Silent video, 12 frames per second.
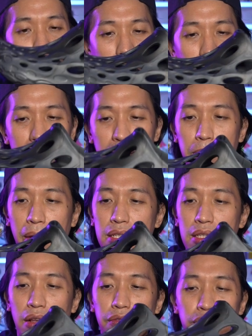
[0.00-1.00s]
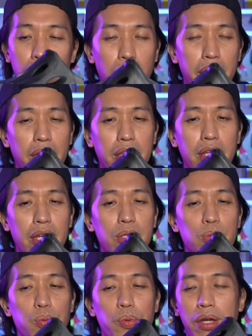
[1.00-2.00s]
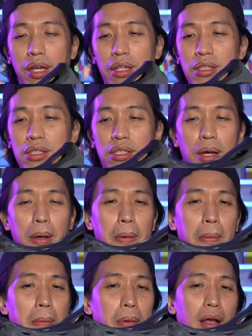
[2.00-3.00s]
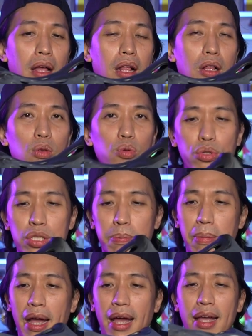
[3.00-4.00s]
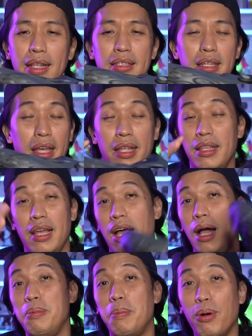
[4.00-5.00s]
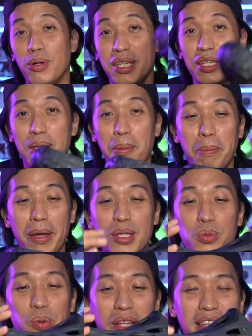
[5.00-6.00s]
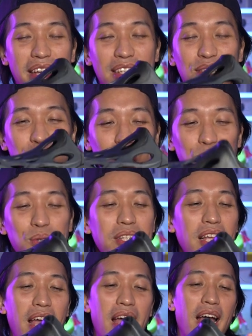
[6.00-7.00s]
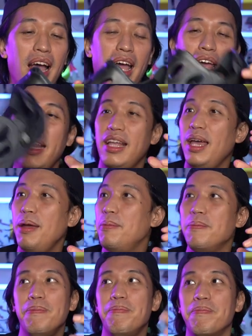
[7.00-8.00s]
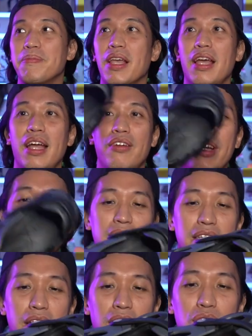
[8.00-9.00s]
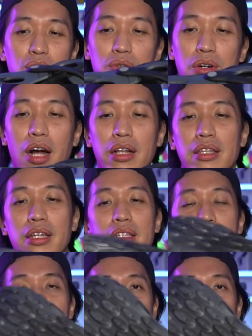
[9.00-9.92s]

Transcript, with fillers: So I can see myself rocking this with some loose pants and I'll be posting some pics with this soon. And I'm really excited to rock this.